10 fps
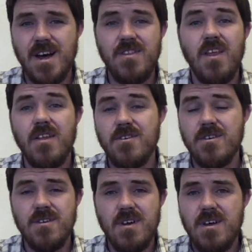
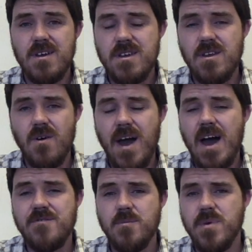another
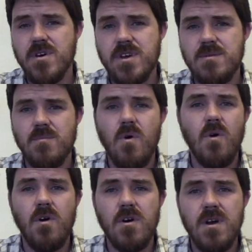500 million
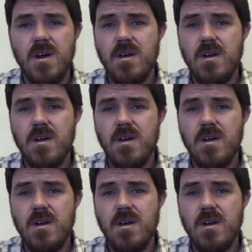more